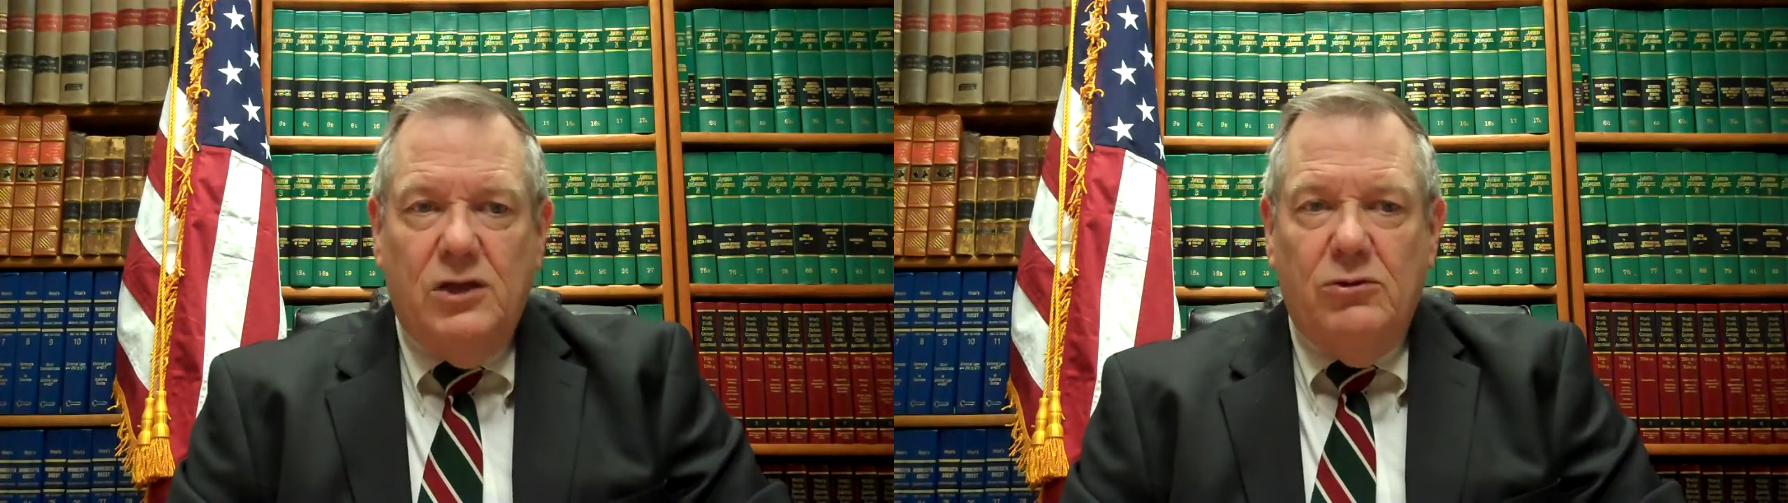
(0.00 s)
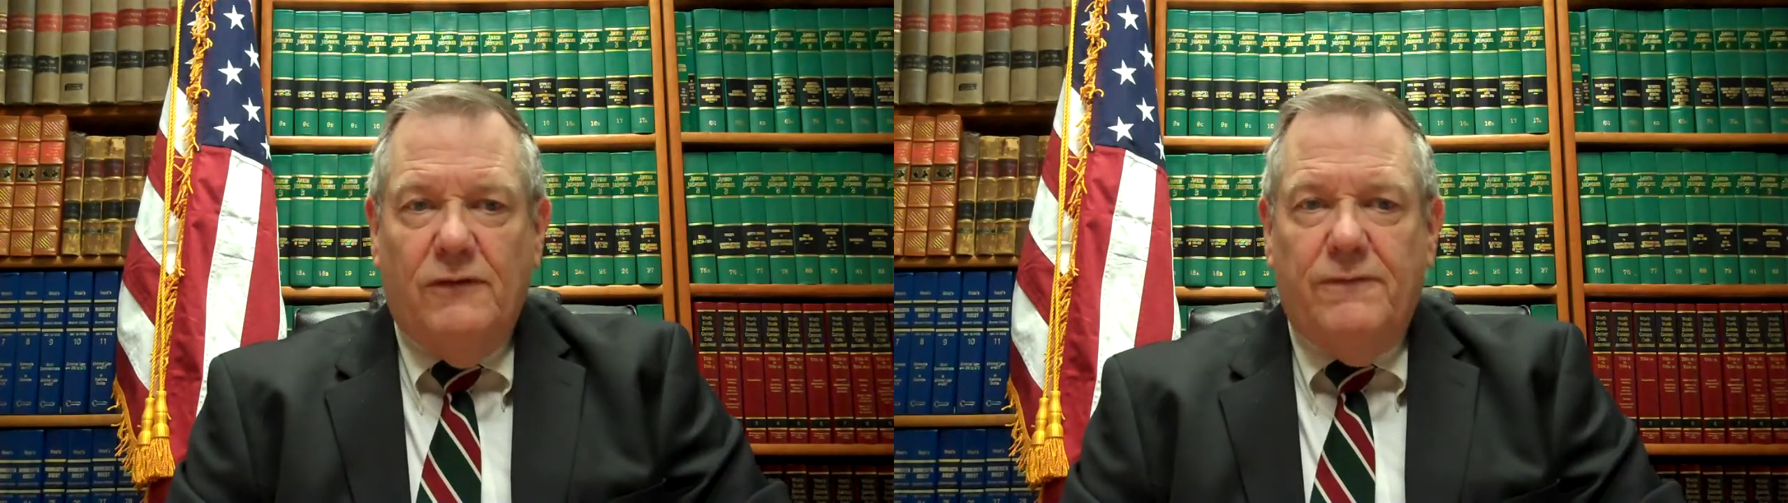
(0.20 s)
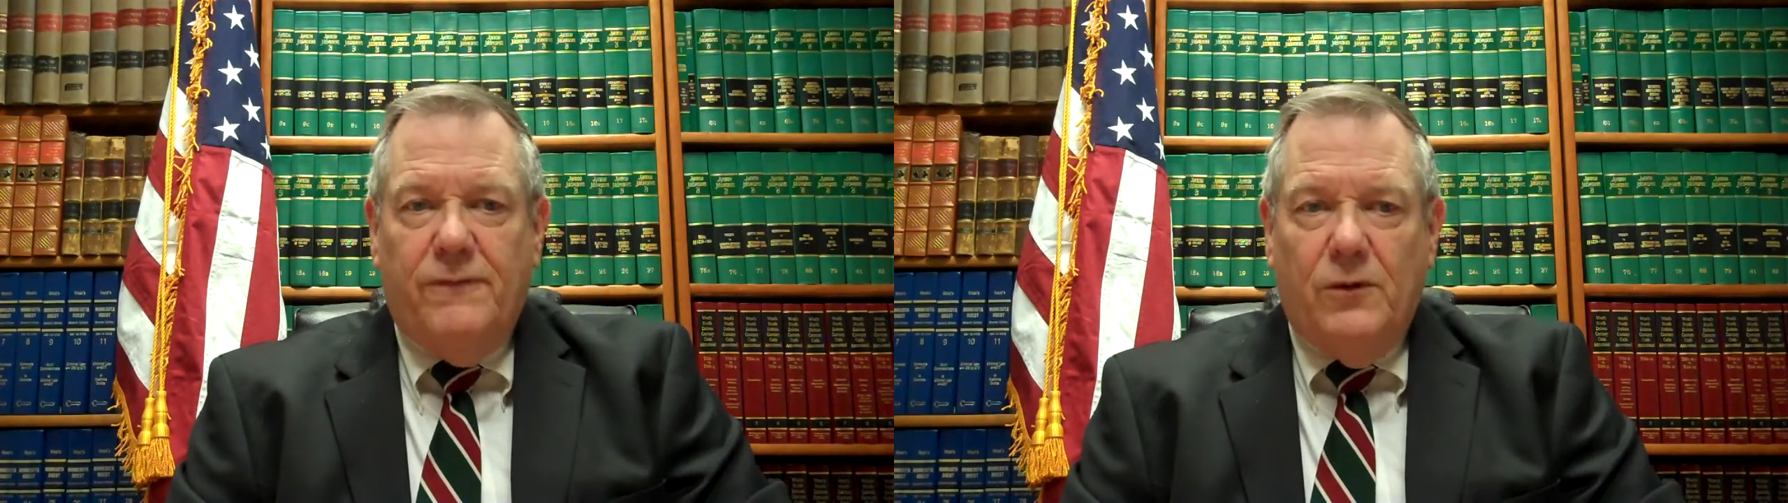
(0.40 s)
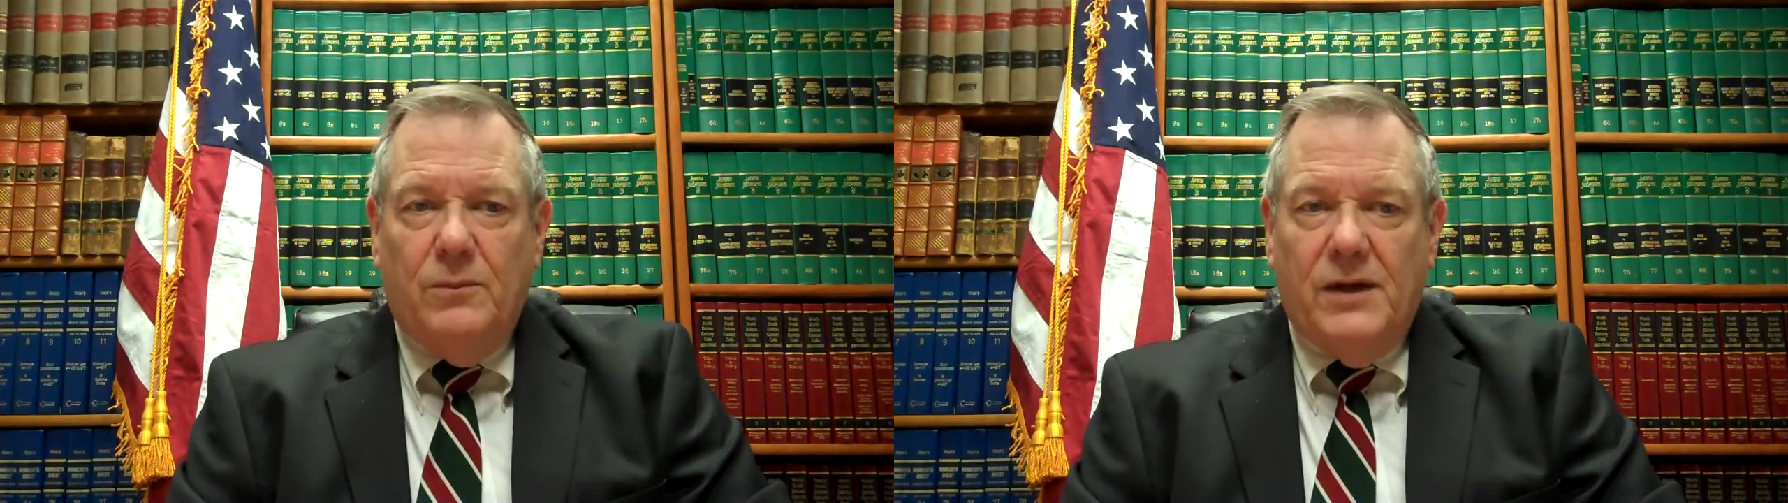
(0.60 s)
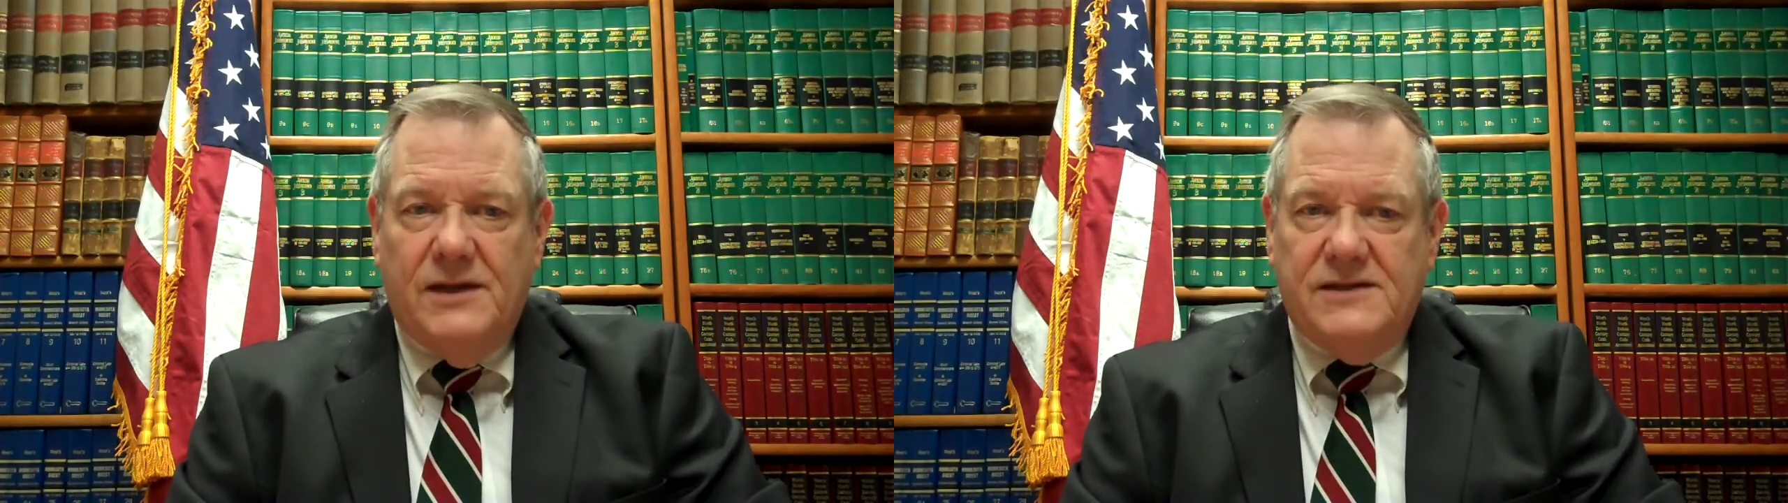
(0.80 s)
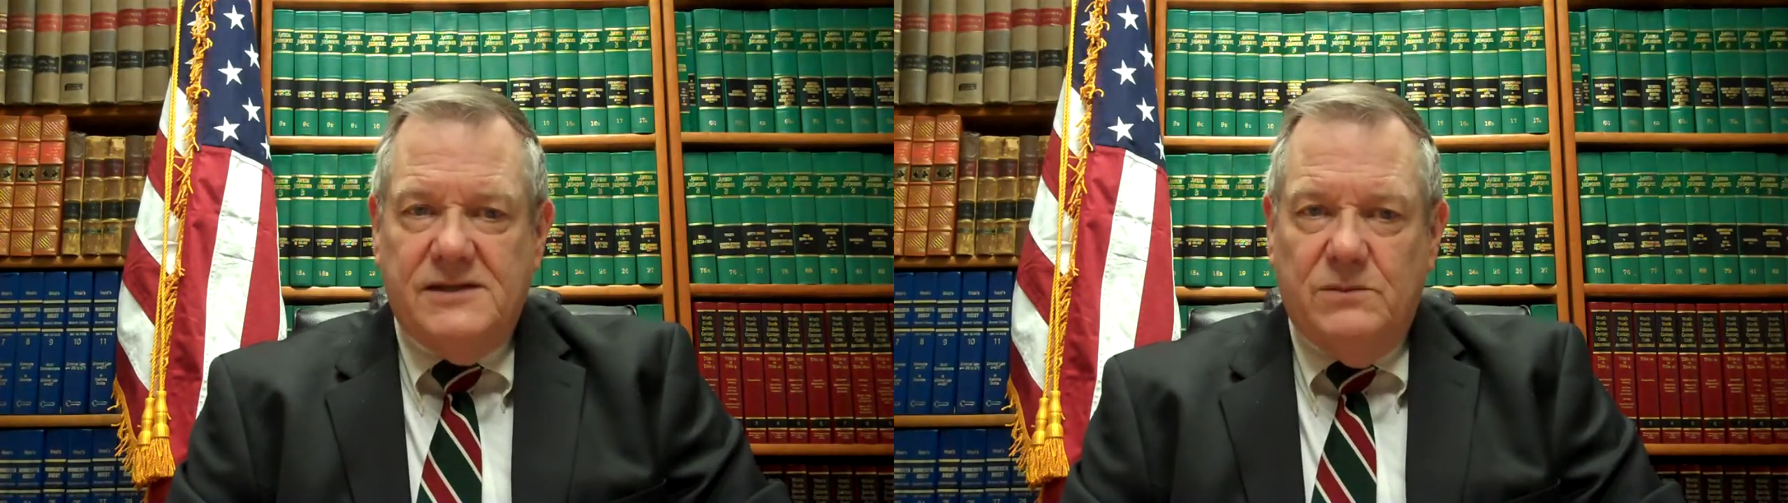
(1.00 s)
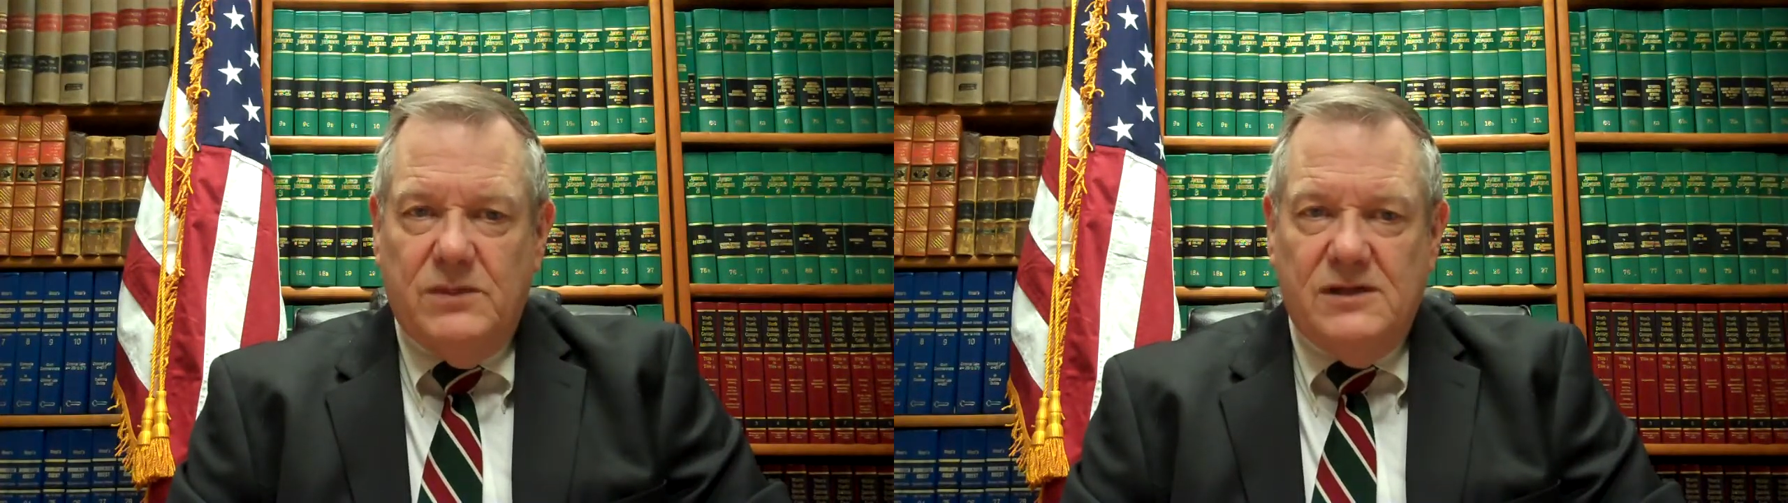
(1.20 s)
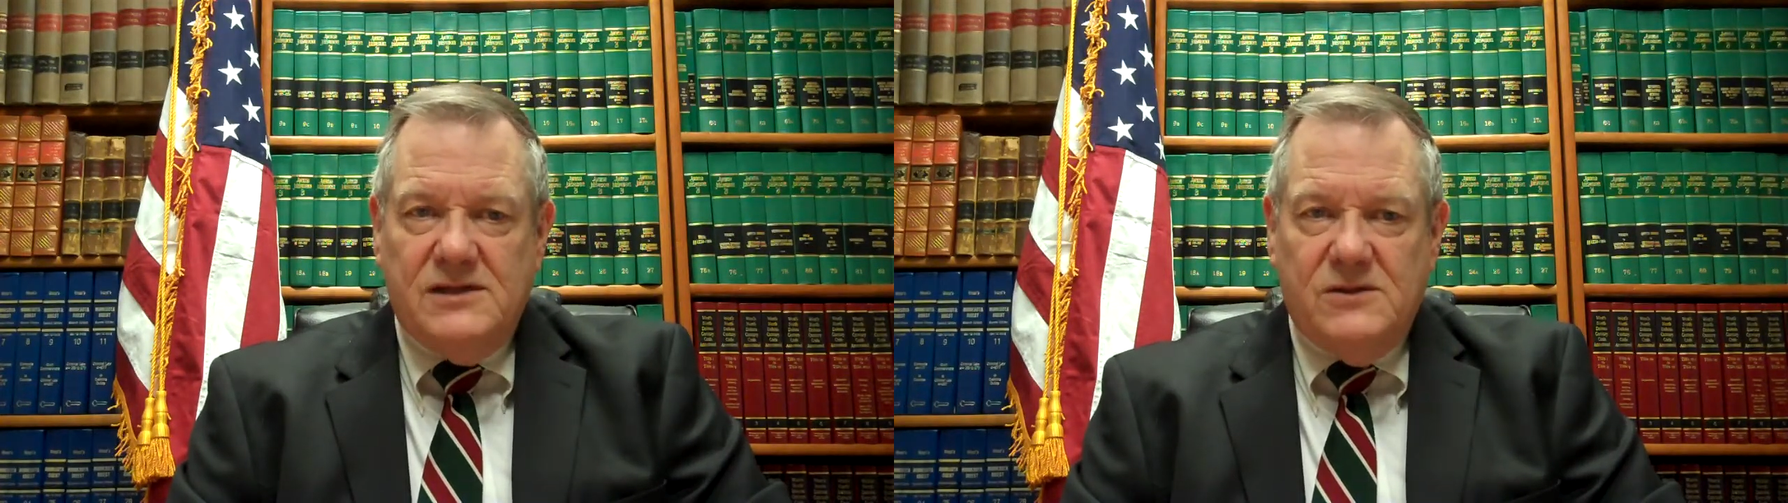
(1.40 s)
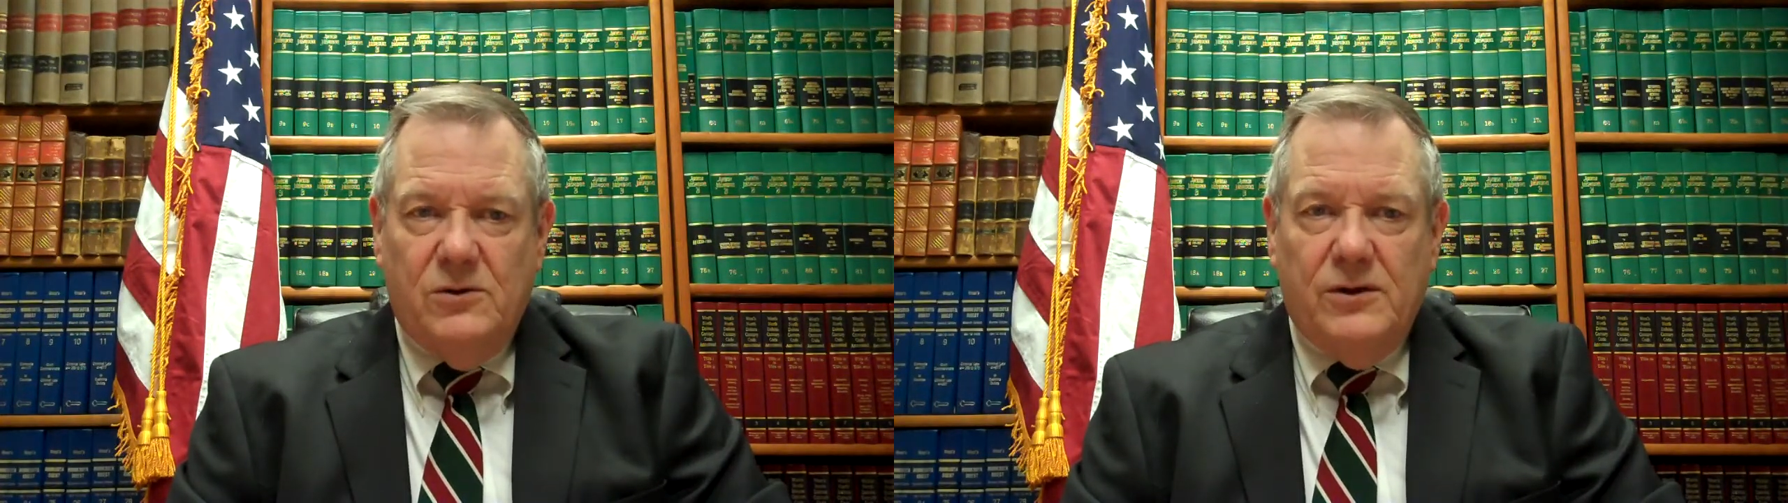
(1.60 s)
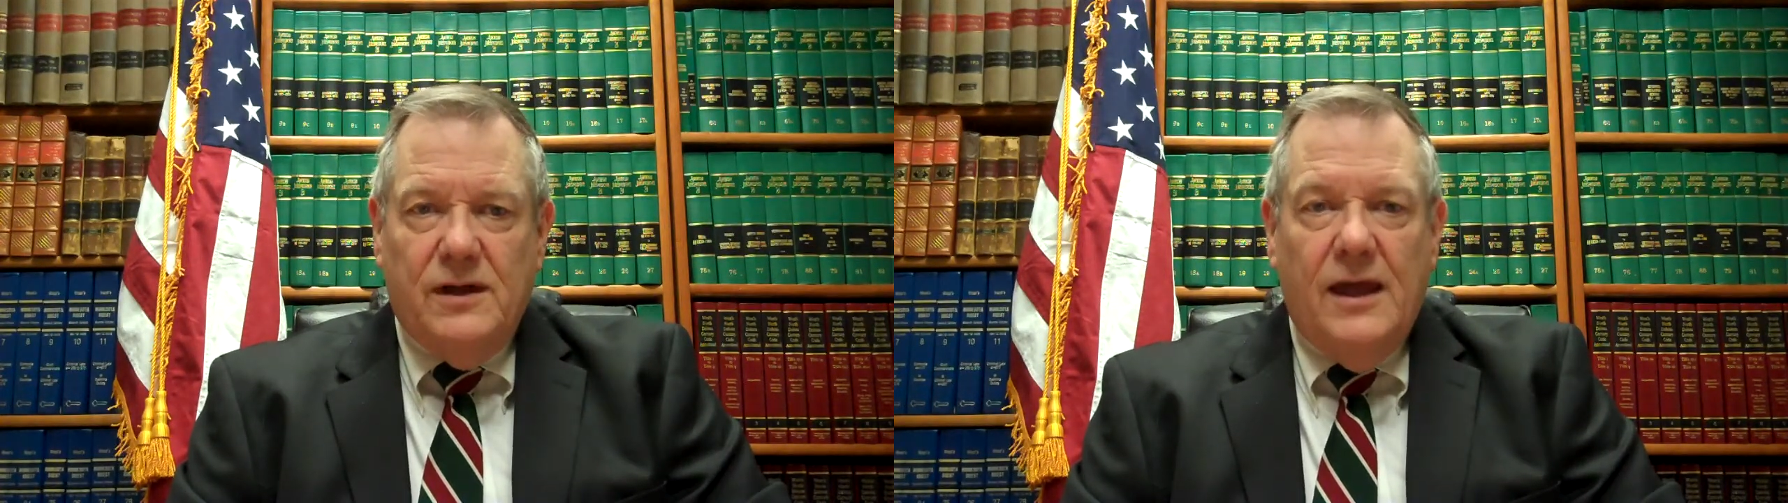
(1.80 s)
you have 4 months in
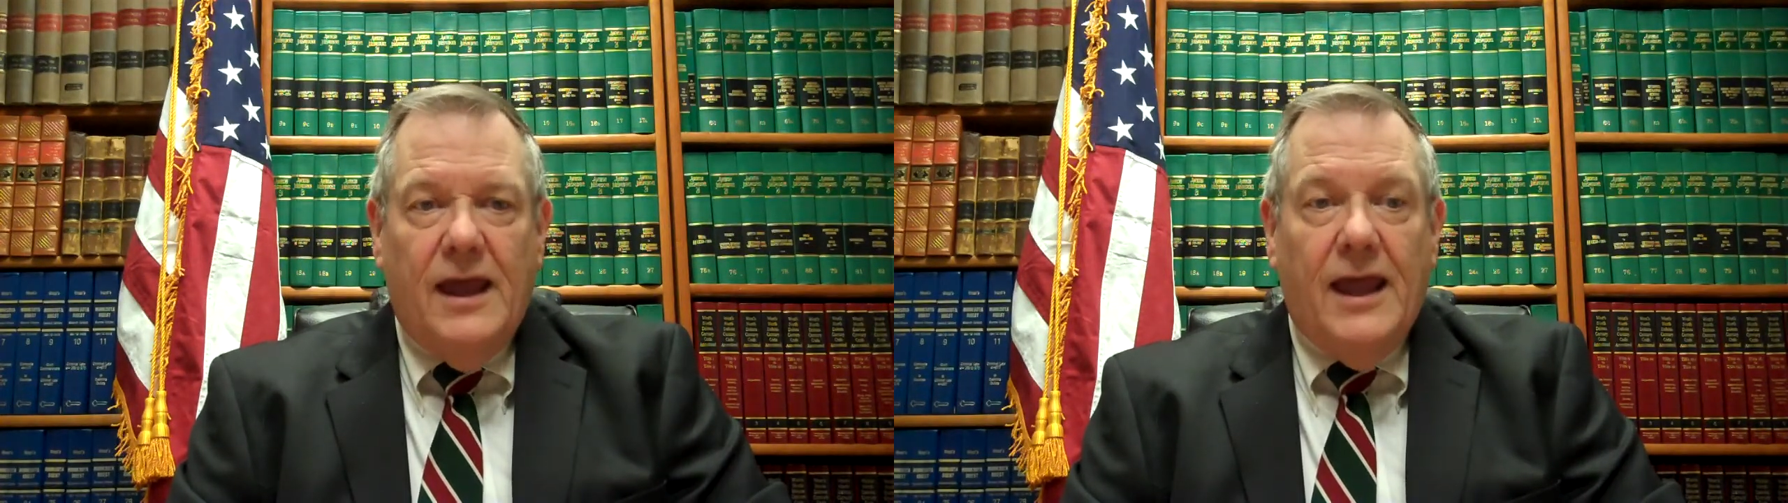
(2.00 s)
Minnesota